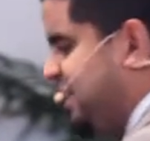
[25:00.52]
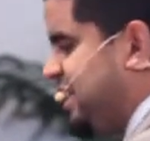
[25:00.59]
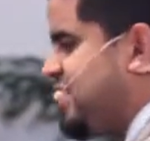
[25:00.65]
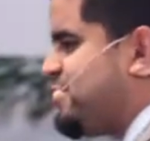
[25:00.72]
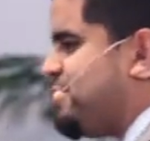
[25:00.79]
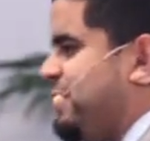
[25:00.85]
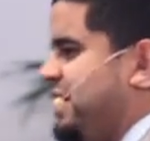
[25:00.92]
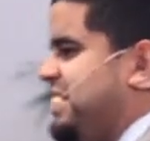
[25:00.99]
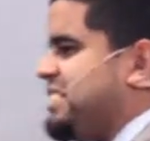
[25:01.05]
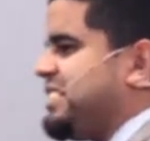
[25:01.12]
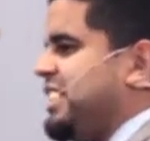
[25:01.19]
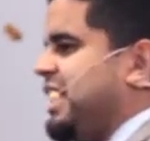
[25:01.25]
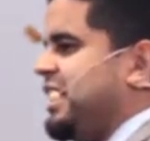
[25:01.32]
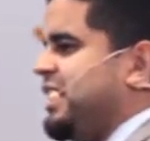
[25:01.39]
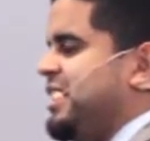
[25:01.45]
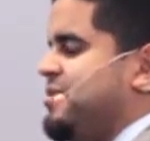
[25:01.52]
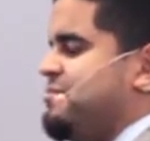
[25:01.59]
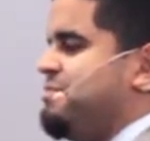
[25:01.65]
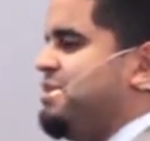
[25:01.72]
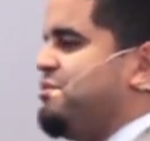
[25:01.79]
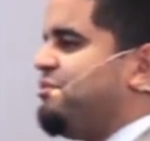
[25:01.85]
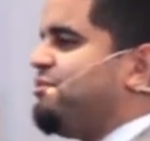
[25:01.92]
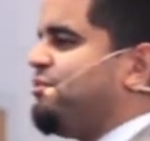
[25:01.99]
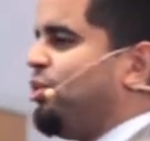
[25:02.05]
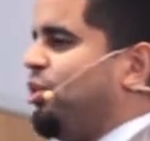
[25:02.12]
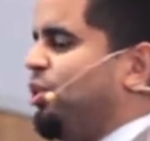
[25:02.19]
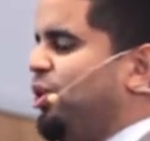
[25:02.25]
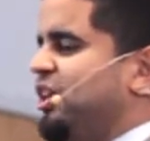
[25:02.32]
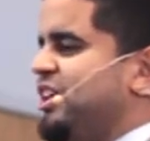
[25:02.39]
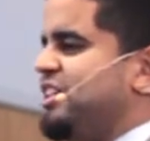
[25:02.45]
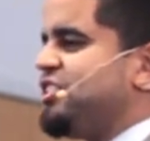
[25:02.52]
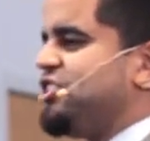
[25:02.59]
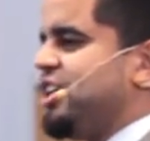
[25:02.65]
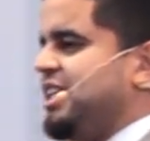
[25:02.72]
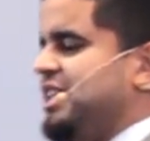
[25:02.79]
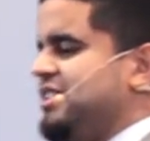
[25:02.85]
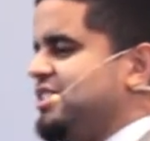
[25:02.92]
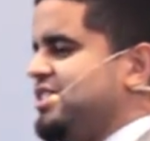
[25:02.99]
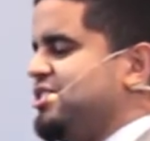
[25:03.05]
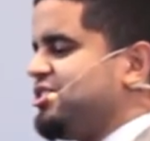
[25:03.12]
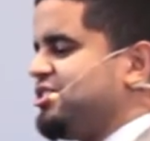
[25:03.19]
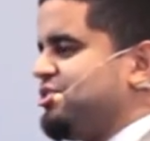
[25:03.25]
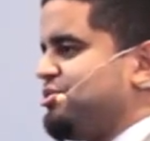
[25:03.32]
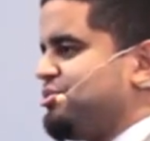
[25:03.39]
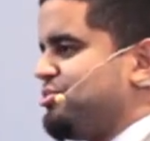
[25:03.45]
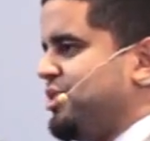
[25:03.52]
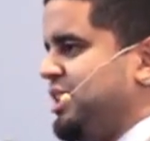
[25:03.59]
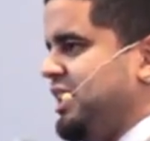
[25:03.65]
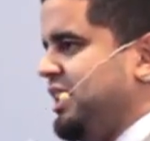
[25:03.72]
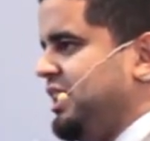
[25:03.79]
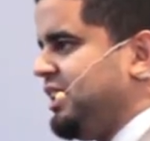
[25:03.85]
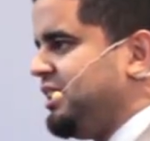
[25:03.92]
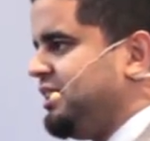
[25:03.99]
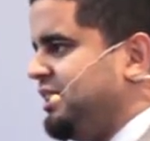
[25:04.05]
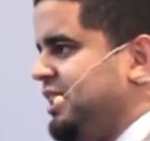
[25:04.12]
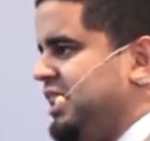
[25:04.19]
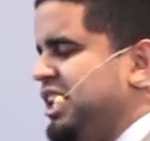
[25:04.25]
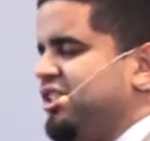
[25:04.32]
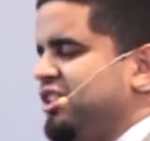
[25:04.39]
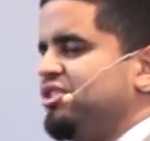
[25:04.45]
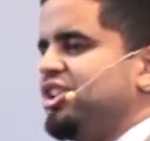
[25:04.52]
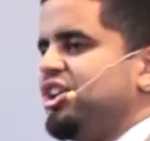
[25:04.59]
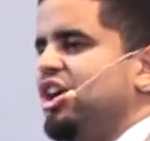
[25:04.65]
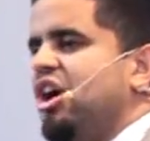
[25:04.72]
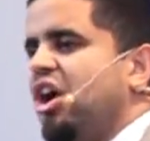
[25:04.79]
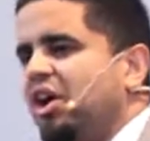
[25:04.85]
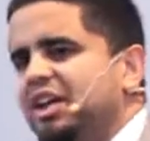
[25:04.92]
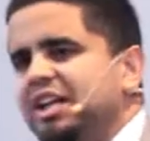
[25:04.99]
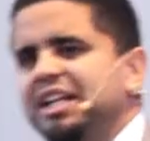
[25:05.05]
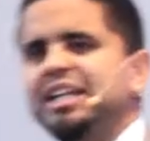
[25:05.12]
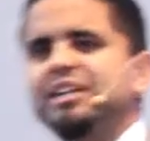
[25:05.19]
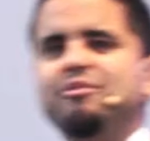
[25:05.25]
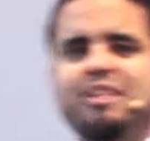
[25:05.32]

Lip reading: This means that before Genesis 3, the Garden